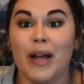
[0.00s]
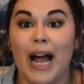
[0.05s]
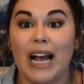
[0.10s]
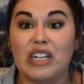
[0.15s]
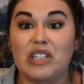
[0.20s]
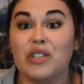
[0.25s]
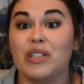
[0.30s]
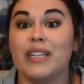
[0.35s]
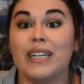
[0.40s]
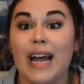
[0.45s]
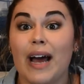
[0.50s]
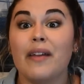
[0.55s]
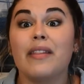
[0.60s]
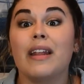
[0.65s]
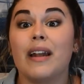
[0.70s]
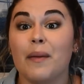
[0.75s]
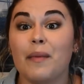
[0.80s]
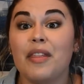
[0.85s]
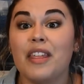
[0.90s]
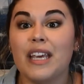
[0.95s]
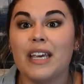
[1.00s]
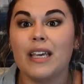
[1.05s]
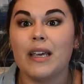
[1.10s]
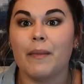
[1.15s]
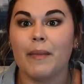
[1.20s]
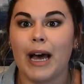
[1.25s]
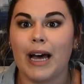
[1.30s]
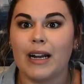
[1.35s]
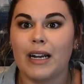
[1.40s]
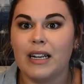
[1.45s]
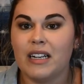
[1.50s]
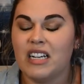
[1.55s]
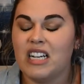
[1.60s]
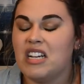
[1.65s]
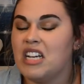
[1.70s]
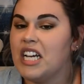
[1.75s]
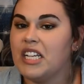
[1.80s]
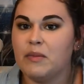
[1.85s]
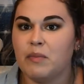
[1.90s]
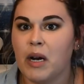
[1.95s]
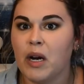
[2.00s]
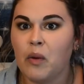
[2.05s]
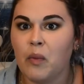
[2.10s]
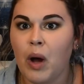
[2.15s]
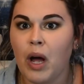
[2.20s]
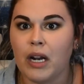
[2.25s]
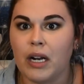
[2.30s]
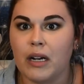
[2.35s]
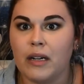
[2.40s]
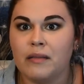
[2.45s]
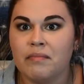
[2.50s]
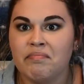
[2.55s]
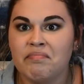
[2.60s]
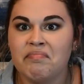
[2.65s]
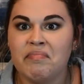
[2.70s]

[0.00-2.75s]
actually, now that I'm thinking about it, is marijuana.